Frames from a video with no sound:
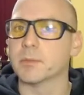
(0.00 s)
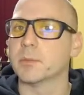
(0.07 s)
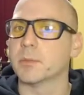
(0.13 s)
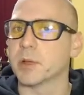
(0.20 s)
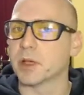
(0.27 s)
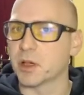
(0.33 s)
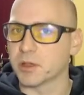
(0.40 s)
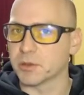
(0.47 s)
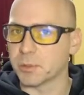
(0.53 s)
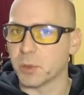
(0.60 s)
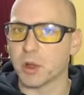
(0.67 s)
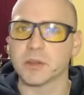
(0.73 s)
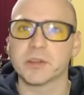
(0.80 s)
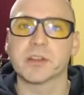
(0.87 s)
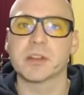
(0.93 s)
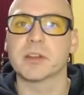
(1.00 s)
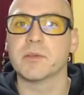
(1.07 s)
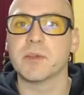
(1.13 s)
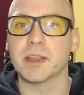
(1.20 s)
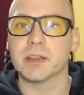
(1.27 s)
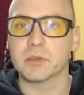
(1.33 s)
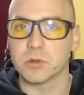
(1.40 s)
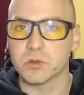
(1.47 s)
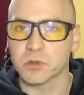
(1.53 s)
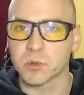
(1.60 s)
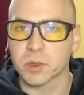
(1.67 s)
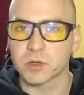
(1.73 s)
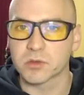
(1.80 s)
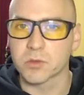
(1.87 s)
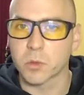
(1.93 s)
because pawns can advance 2
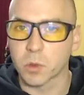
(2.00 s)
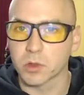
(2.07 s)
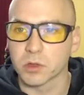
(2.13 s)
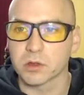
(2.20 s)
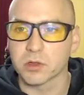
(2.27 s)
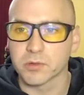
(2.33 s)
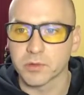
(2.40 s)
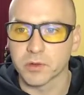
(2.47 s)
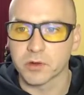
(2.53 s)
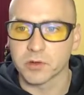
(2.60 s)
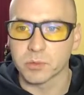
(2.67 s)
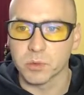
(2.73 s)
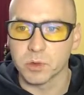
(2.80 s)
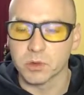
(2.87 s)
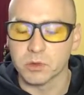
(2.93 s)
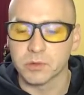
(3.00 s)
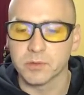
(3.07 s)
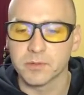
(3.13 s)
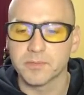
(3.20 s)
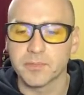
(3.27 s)
squares forward on their first move.